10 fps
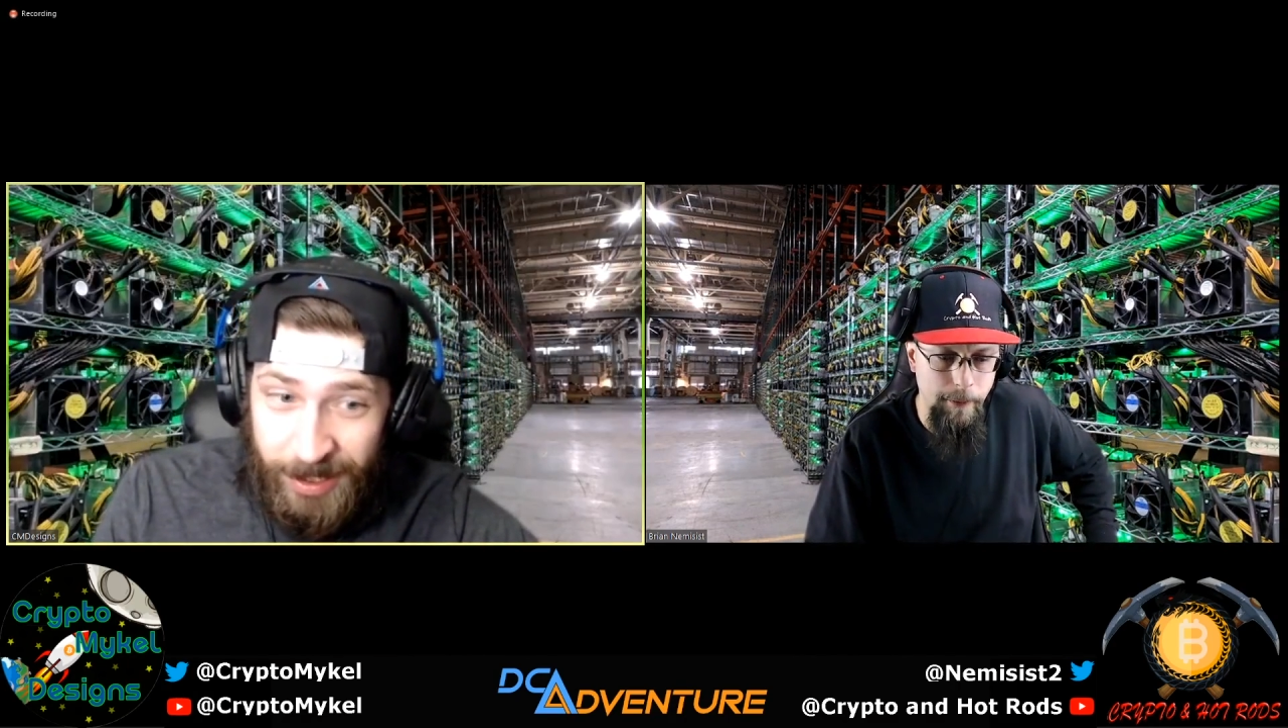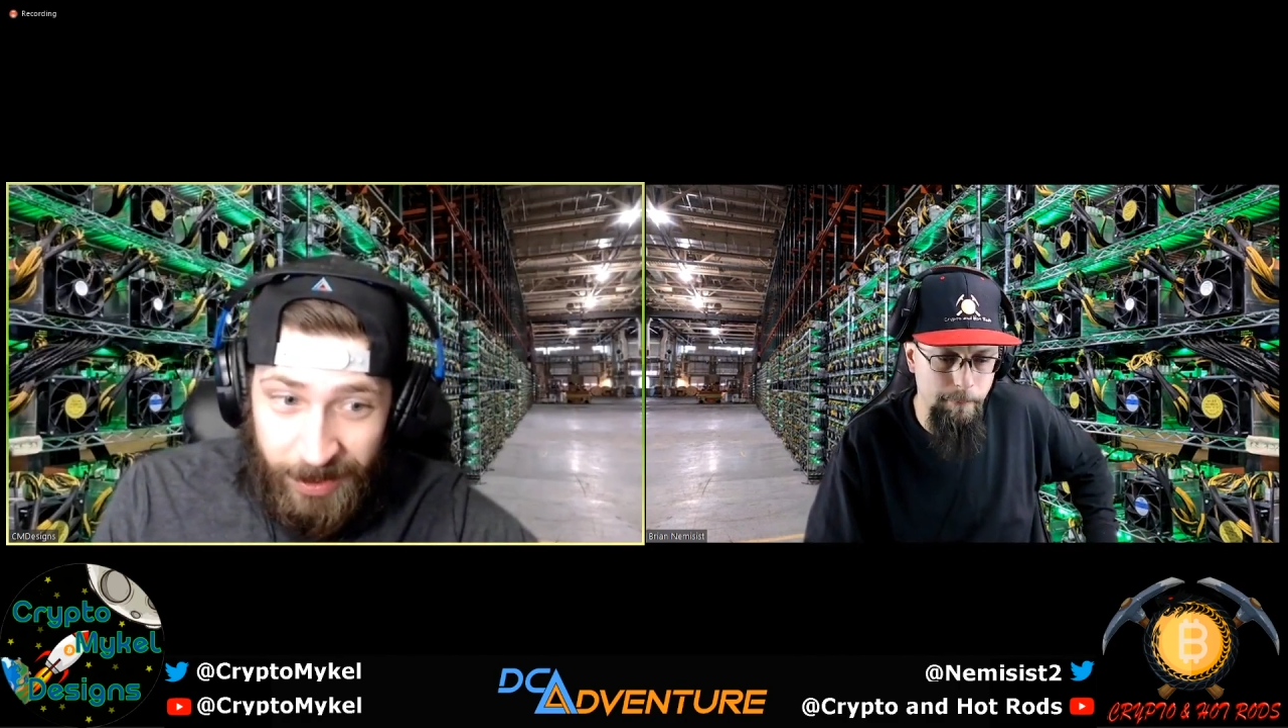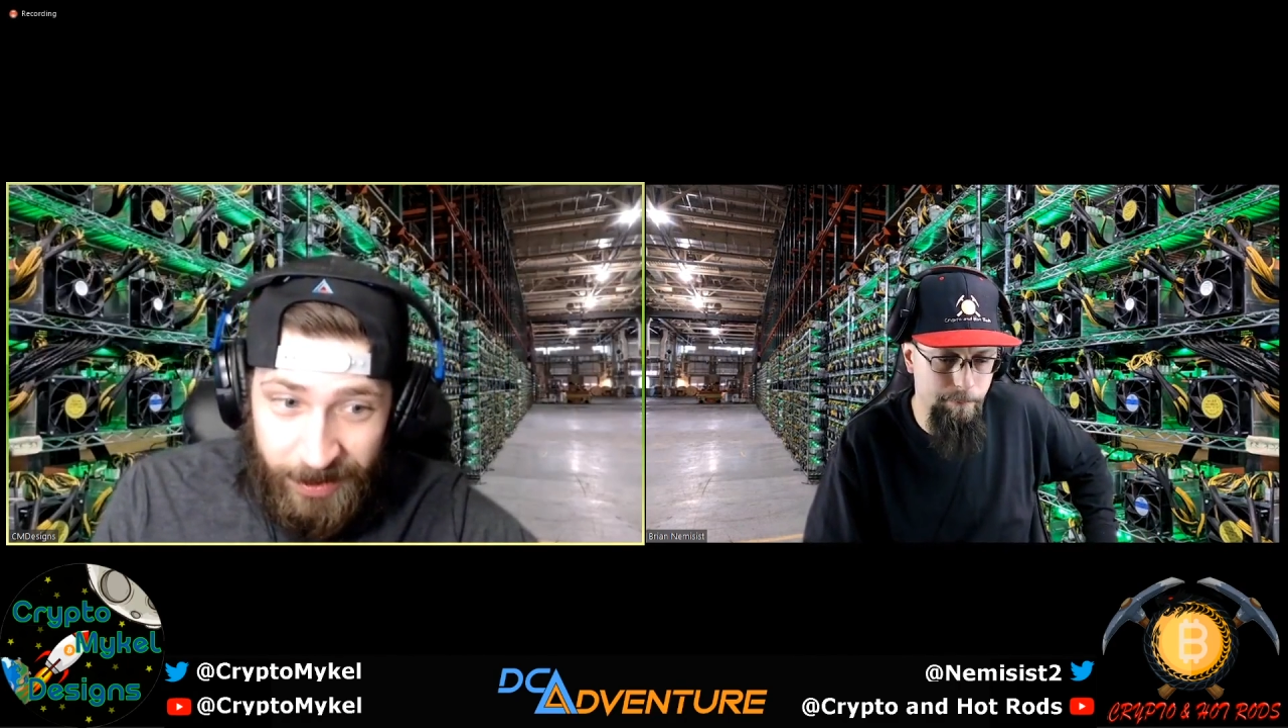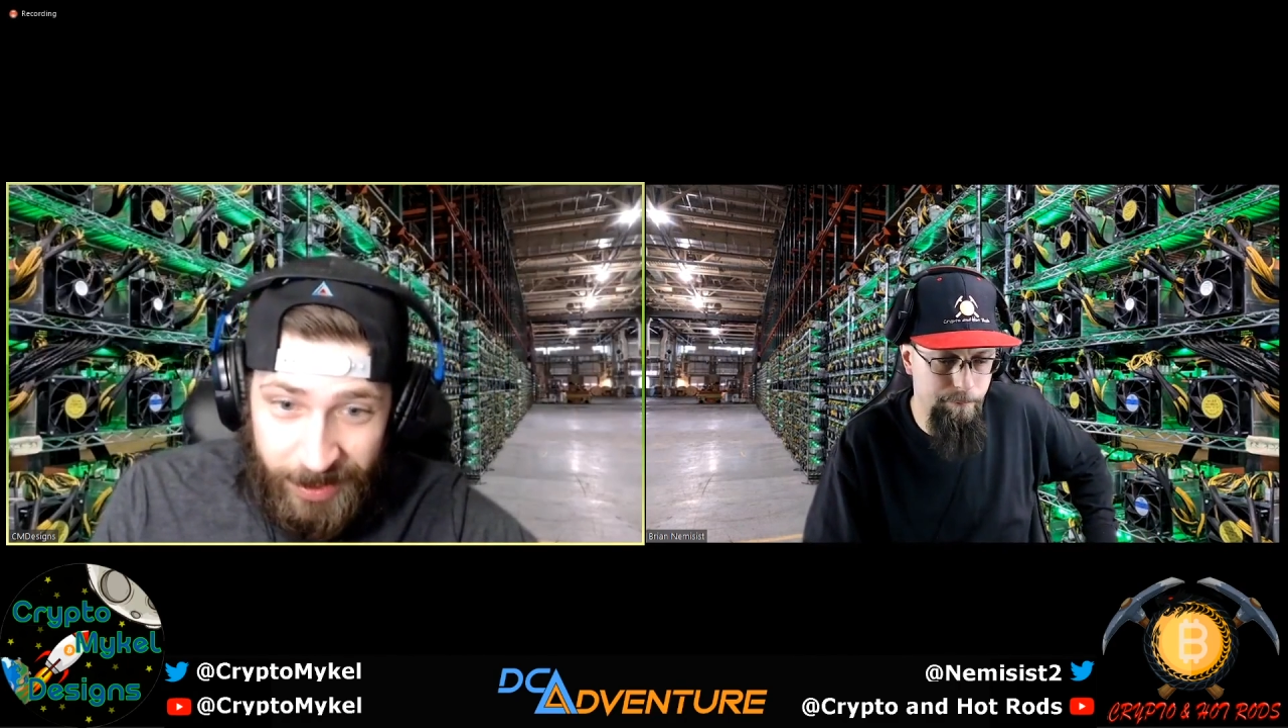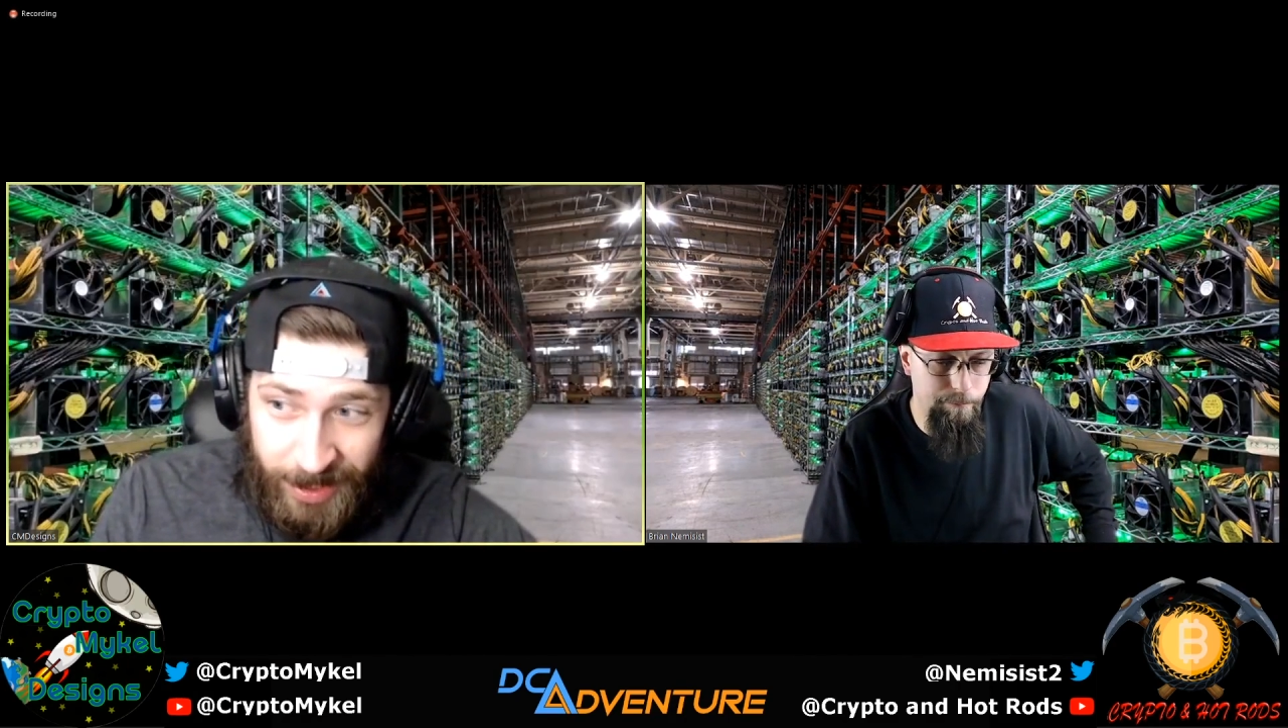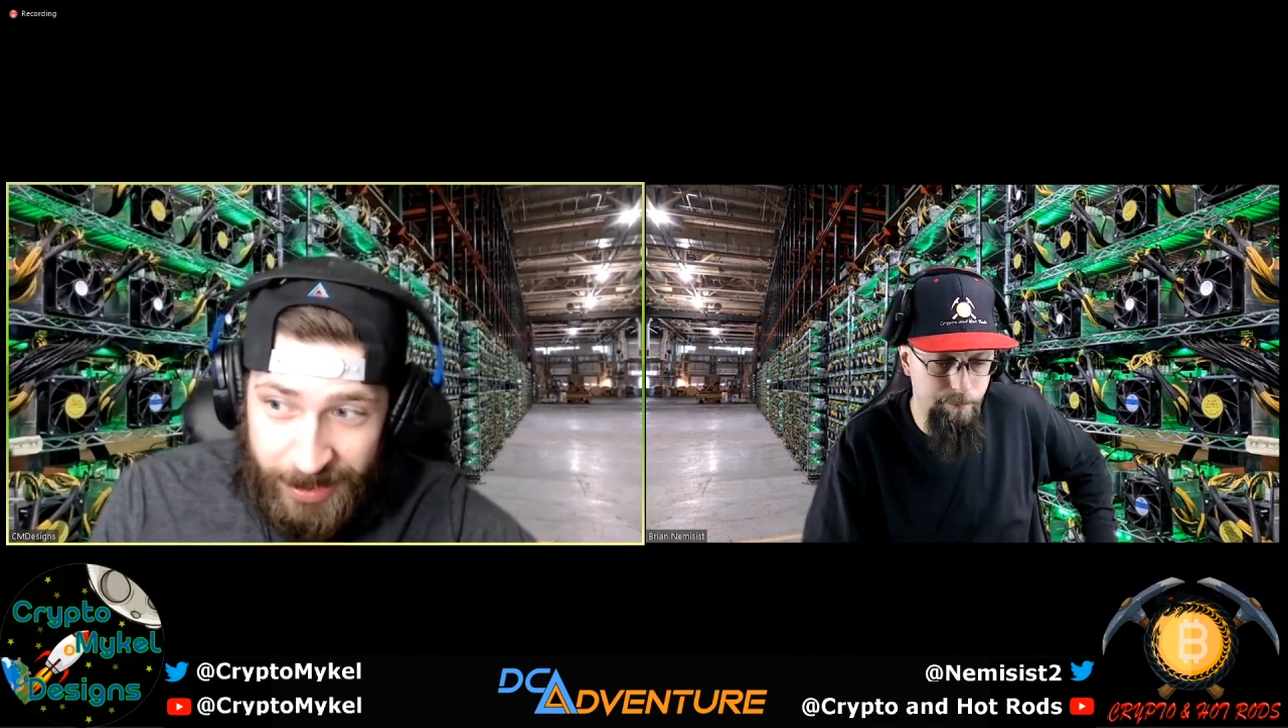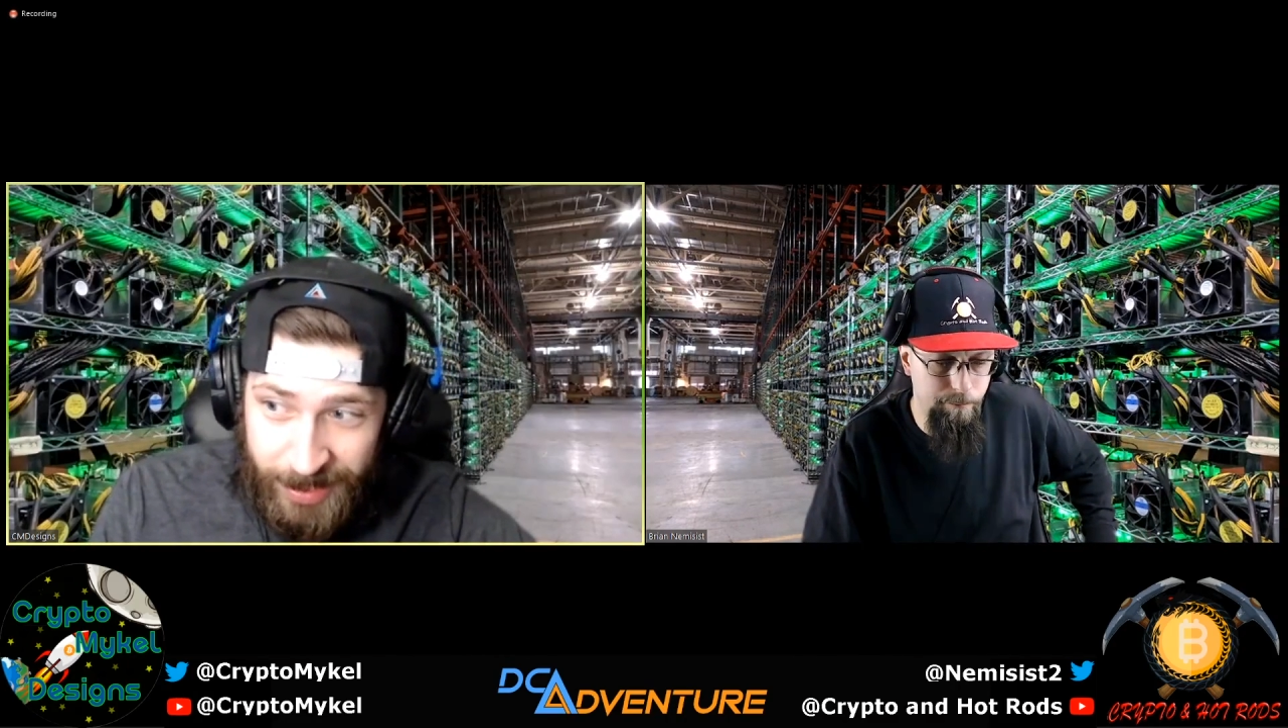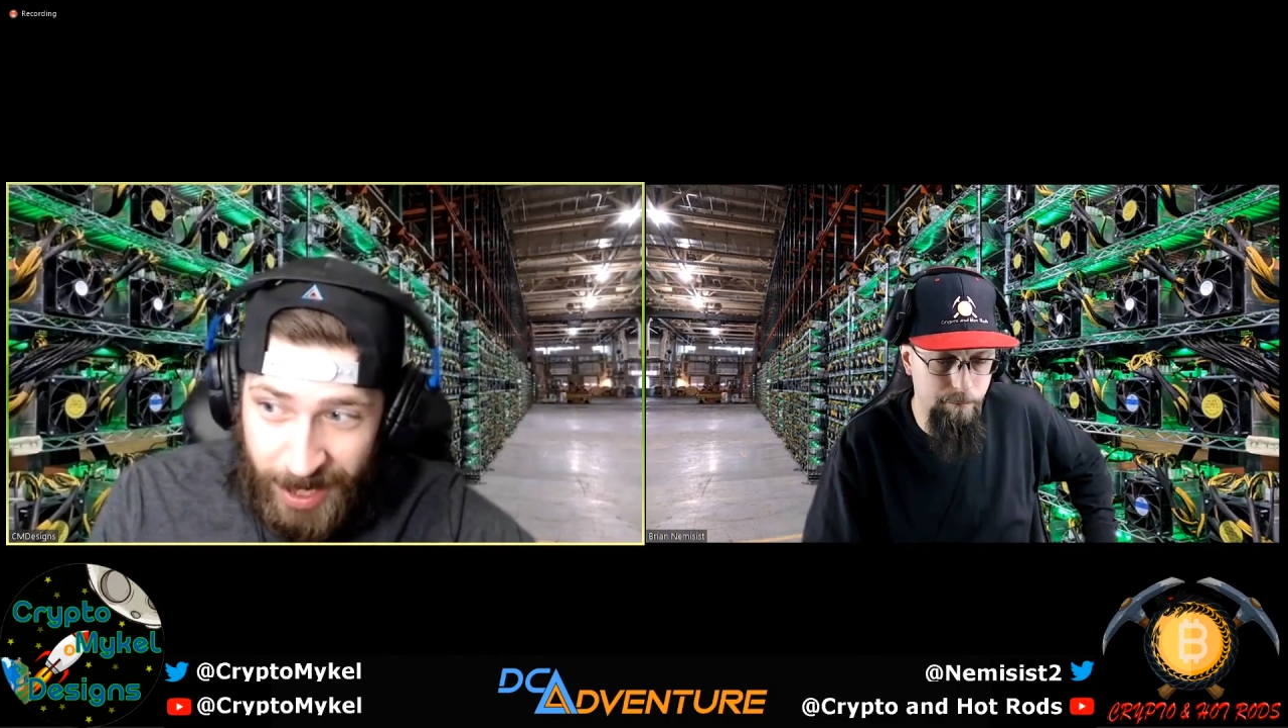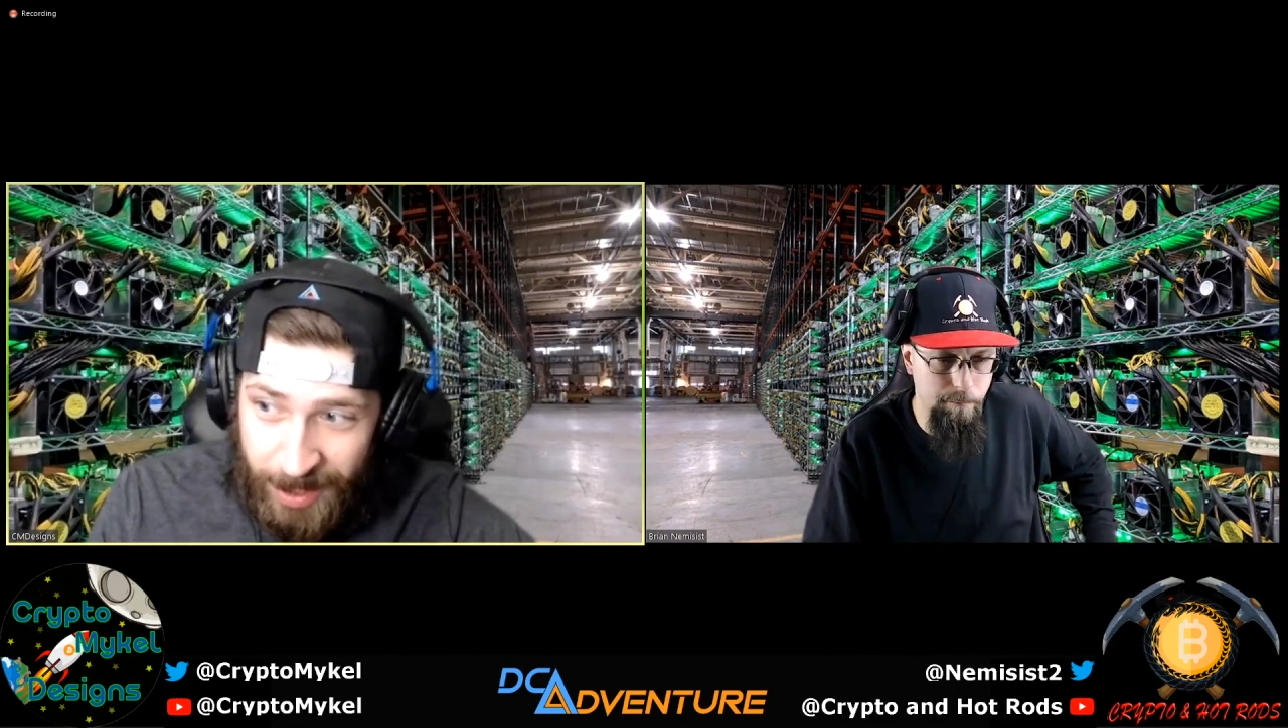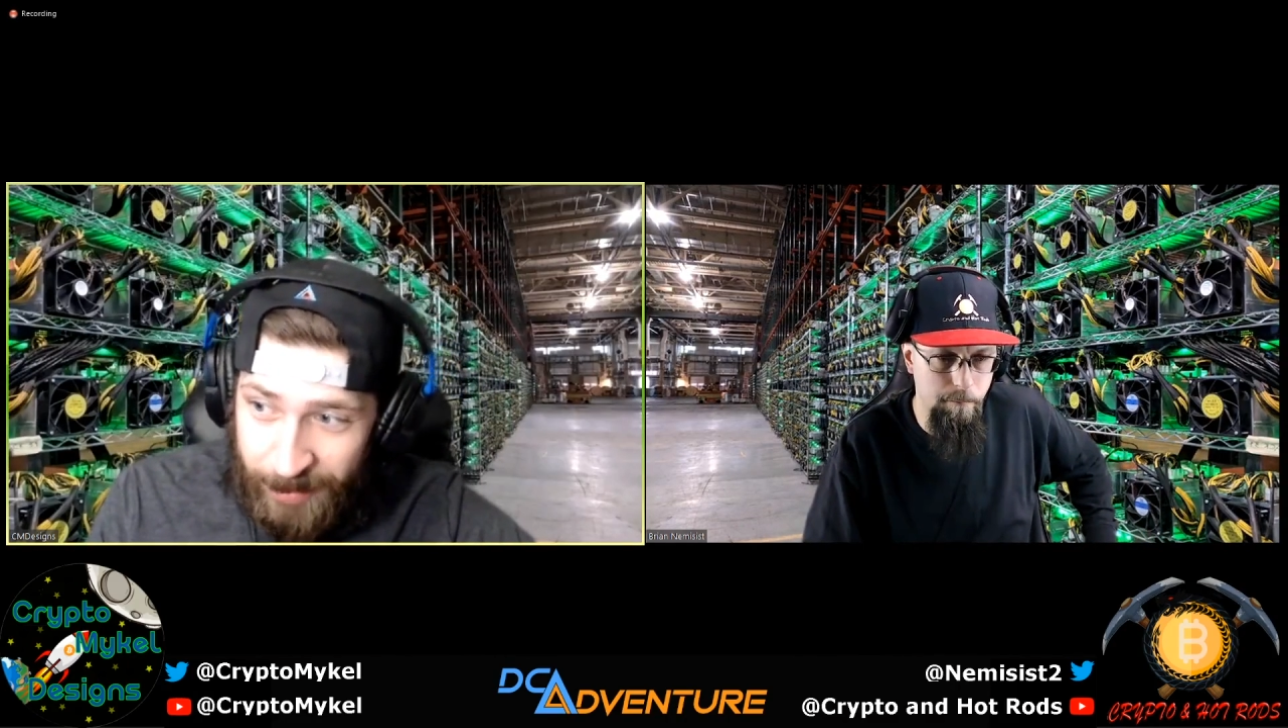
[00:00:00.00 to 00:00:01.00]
The DCA